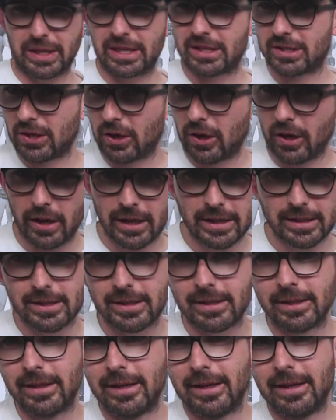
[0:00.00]
bit
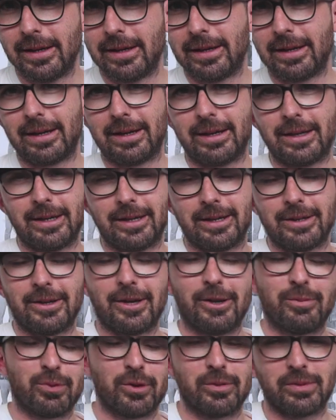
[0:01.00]
tight,
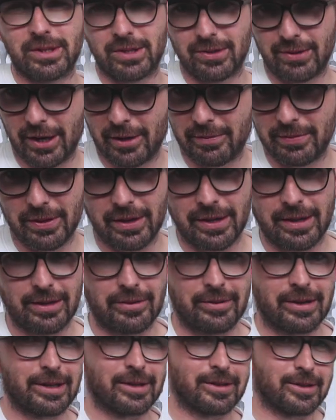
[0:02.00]
I'll probably still help you out
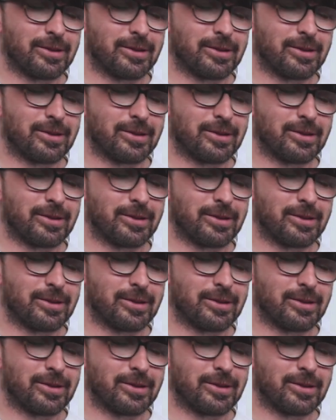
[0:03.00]
anyway.